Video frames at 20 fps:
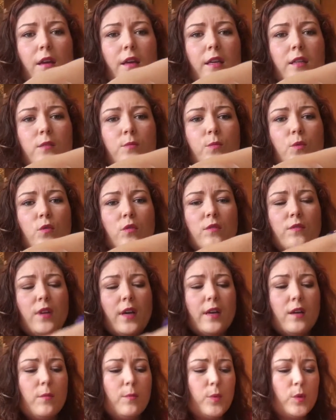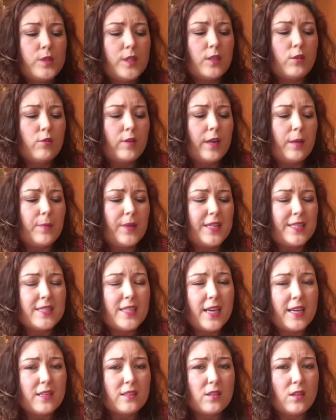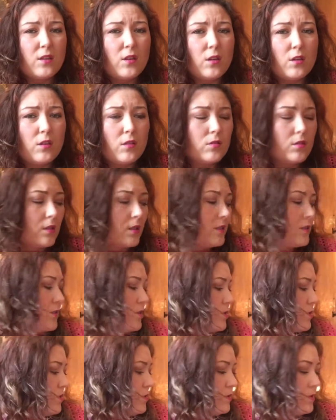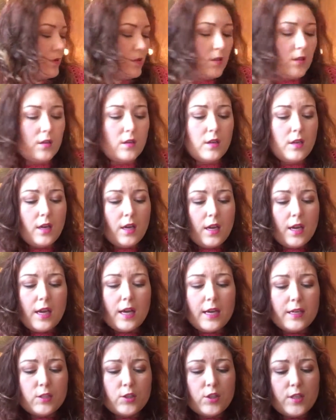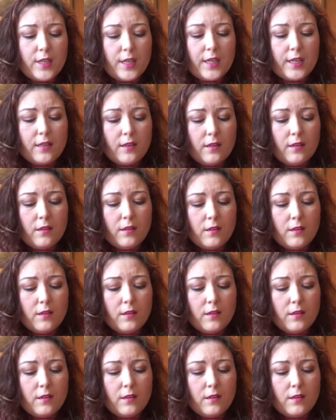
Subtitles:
It's more of like a body cream, and it takes a lot longer to actually